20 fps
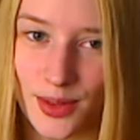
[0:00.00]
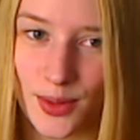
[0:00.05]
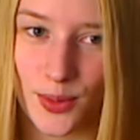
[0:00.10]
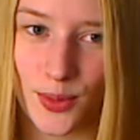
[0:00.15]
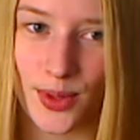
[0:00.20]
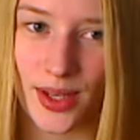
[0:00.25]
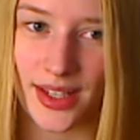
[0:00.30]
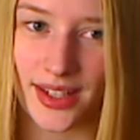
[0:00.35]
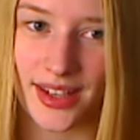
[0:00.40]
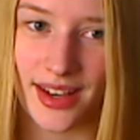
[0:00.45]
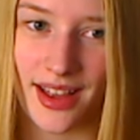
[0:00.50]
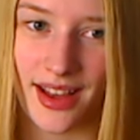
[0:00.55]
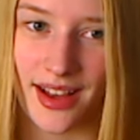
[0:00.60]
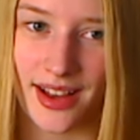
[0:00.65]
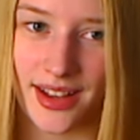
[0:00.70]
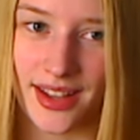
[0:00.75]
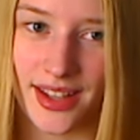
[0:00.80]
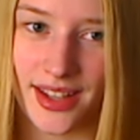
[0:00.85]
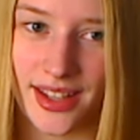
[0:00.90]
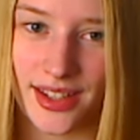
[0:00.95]
when
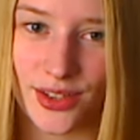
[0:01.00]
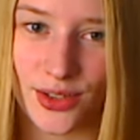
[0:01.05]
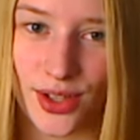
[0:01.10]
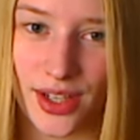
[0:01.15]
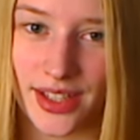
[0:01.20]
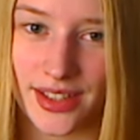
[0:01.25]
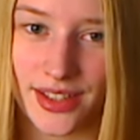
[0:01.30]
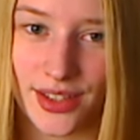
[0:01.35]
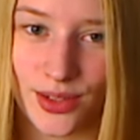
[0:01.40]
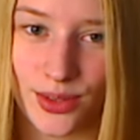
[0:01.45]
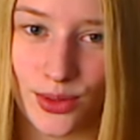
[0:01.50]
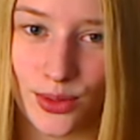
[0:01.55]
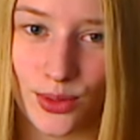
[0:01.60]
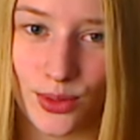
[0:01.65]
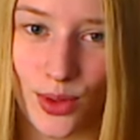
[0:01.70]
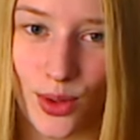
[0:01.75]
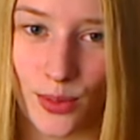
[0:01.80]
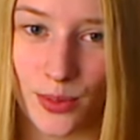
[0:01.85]
I tried to